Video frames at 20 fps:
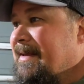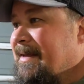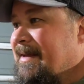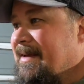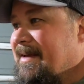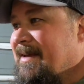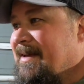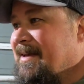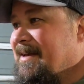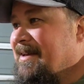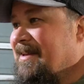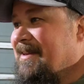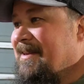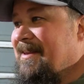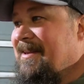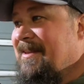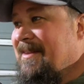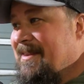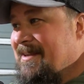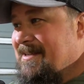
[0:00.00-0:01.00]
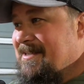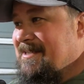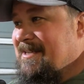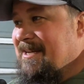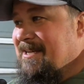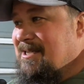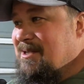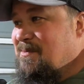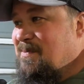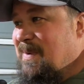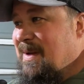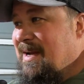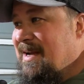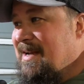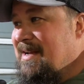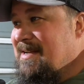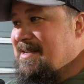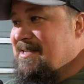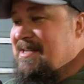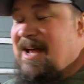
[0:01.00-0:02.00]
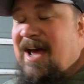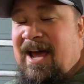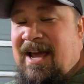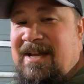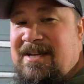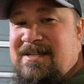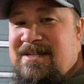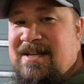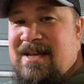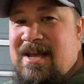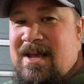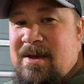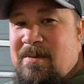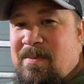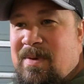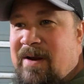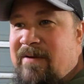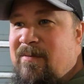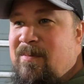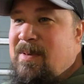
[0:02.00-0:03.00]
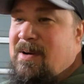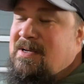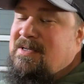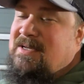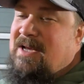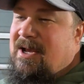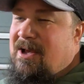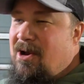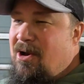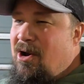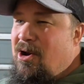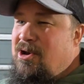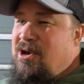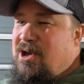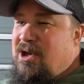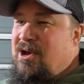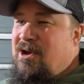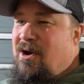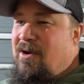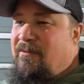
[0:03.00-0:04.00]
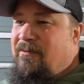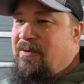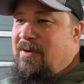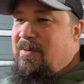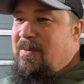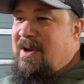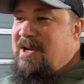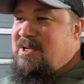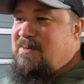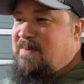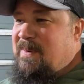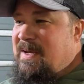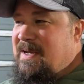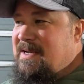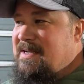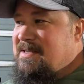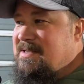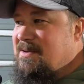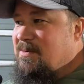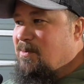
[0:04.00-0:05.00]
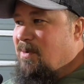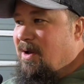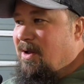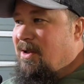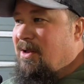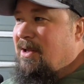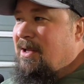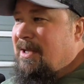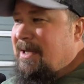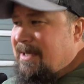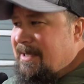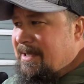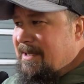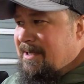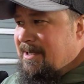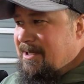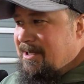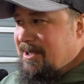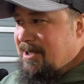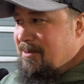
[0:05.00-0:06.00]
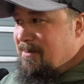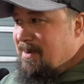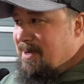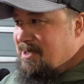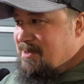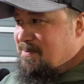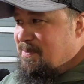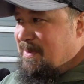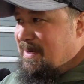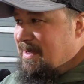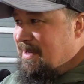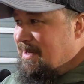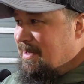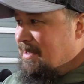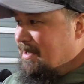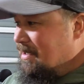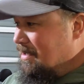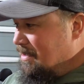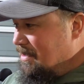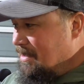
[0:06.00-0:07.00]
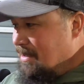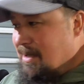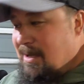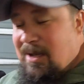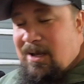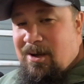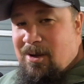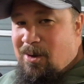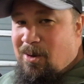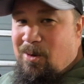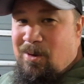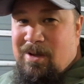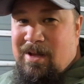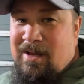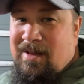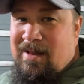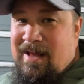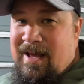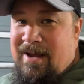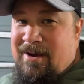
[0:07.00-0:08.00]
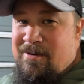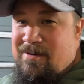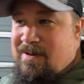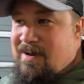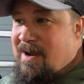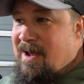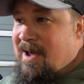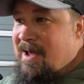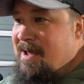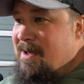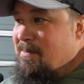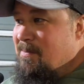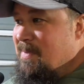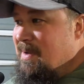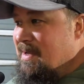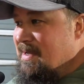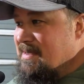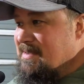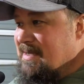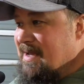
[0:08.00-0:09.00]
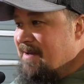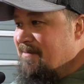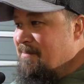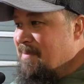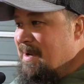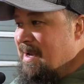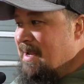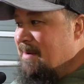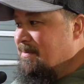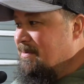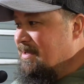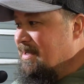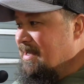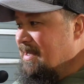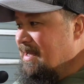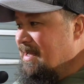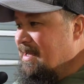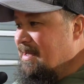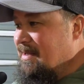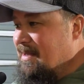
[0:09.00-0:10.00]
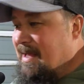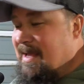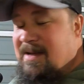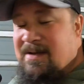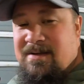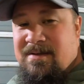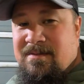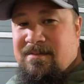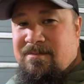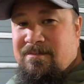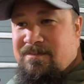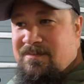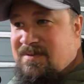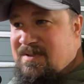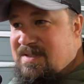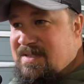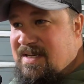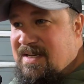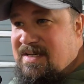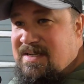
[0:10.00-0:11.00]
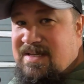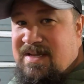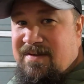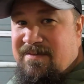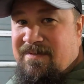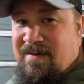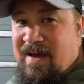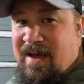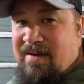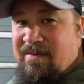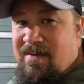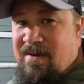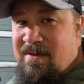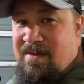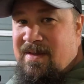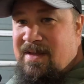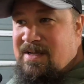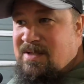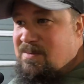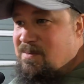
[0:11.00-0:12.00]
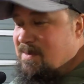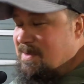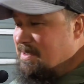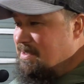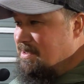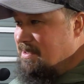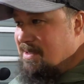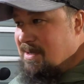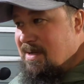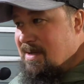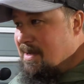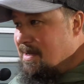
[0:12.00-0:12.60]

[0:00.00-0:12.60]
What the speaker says: the 6-speed is nice, but everybody's like, oh, you can go freeway speeds. Well, you must be a whole lot lighter than I am, because I've been able to hit like 65 on this, which